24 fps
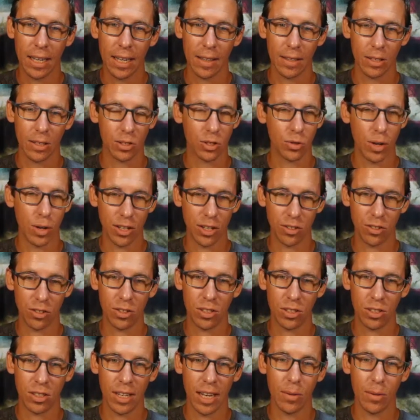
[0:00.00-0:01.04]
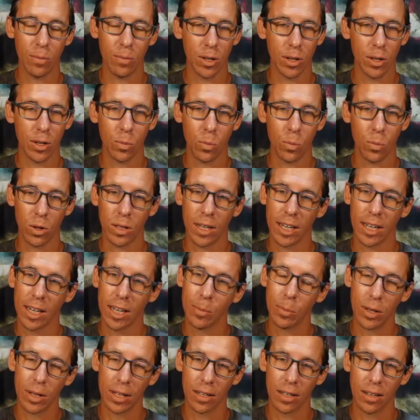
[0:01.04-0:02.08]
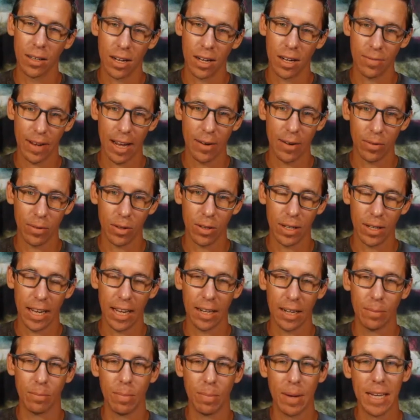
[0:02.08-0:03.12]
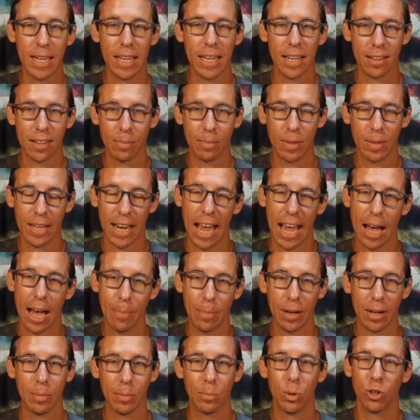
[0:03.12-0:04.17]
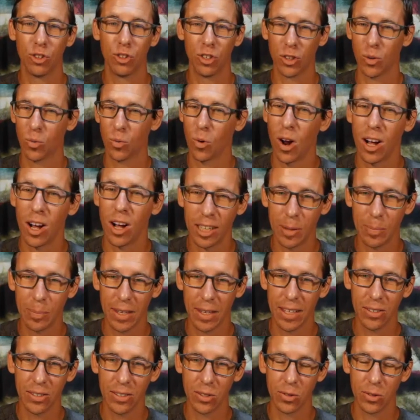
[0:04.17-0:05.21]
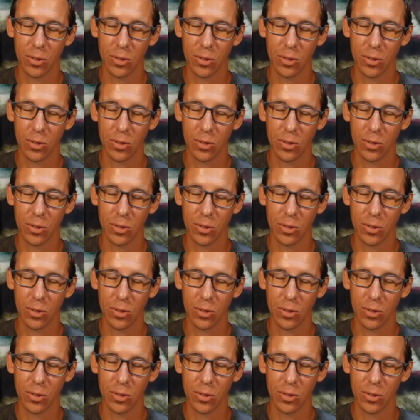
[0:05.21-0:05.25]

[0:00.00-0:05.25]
the stretched state where you're working and putting a lot of effort and making something happen and pushing the rock up the hill, so